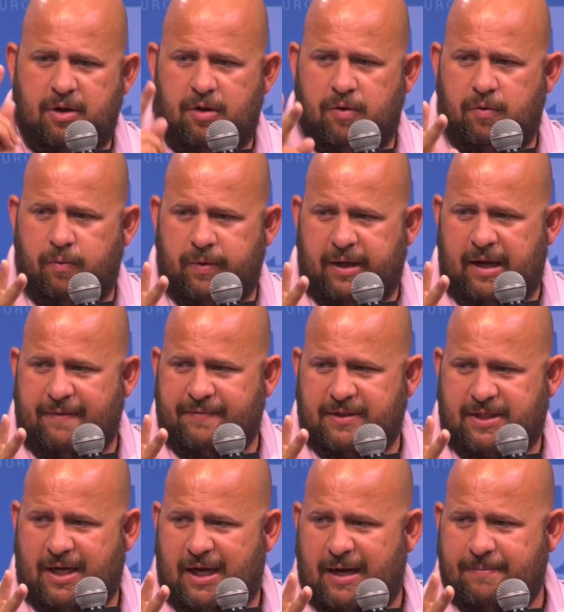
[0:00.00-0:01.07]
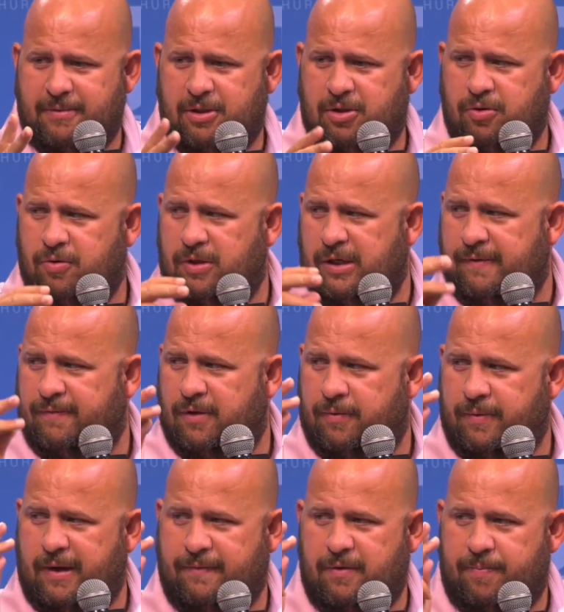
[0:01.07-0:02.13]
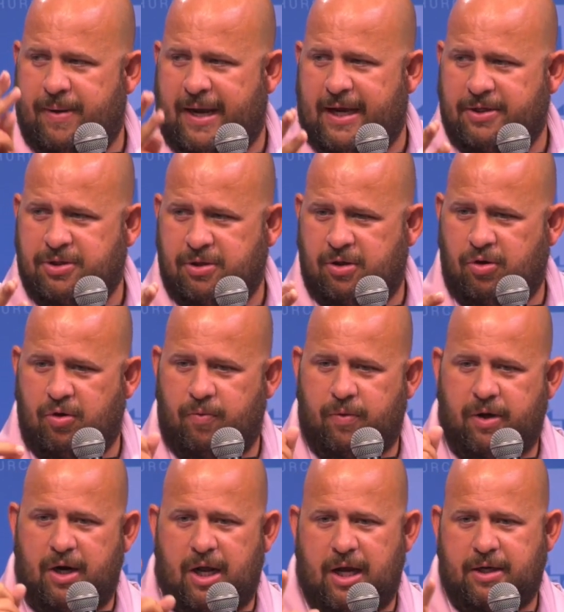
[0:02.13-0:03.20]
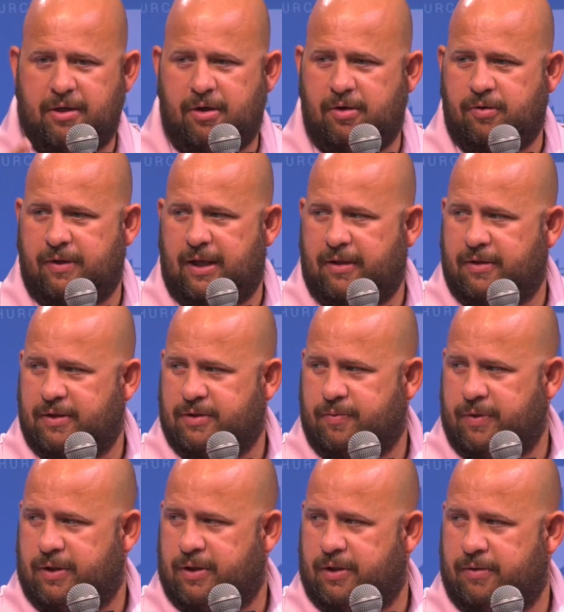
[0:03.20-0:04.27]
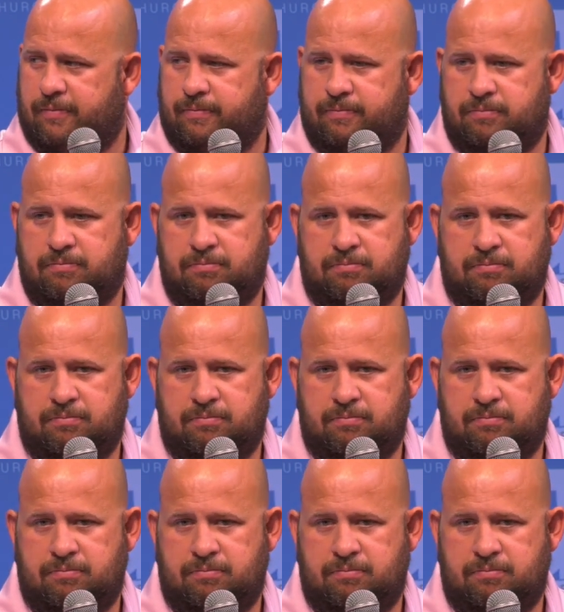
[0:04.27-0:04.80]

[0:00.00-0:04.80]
though we have the time to do it, even though we have the passion to do it. We're not going to do that this weekend. Yeah.